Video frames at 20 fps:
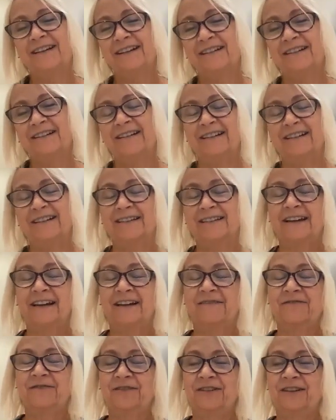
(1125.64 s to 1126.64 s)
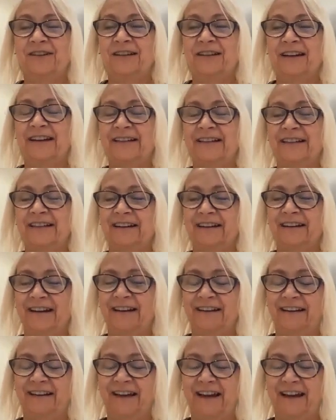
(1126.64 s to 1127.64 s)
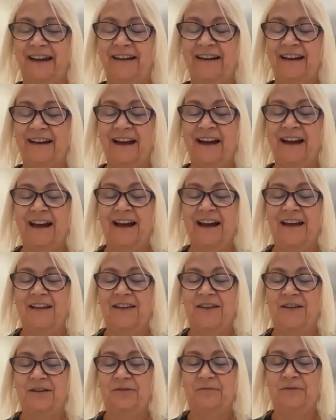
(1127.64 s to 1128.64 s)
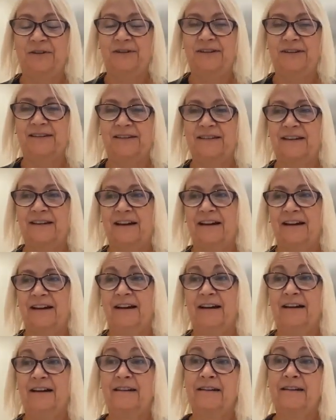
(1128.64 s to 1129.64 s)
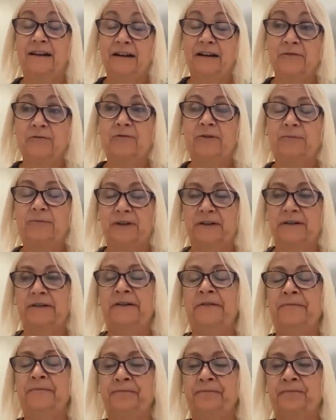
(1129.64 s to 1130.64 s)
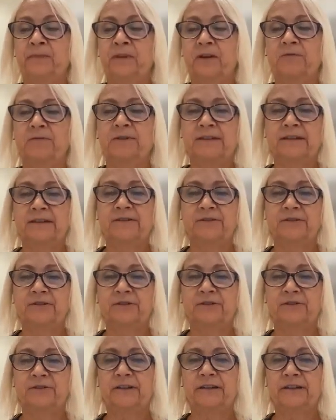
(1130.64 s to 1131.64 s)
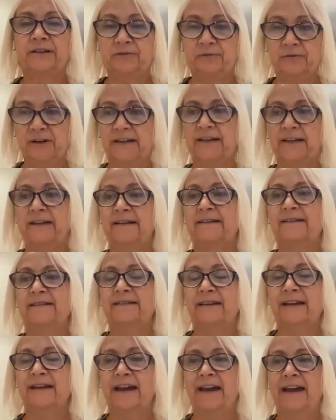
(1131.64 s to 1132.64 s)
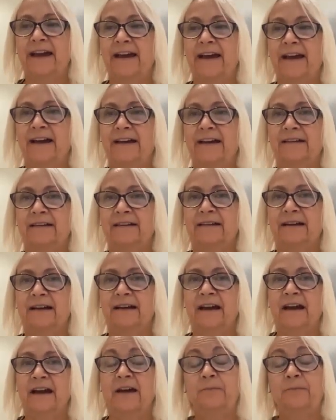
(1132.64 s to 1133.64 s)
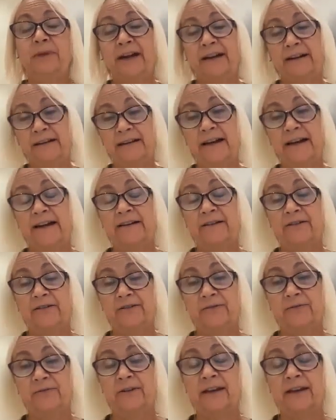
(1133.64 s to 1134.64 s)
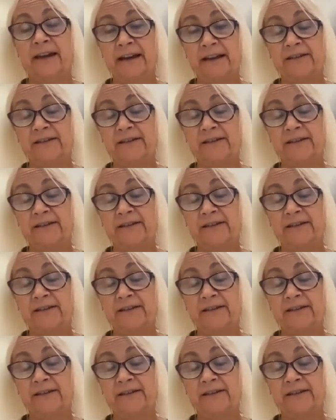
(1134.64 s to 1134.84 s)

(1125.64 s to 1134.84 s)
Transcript: started at Stanford in 1998, there was a young woman who was in her early 20s and had been diagnosed with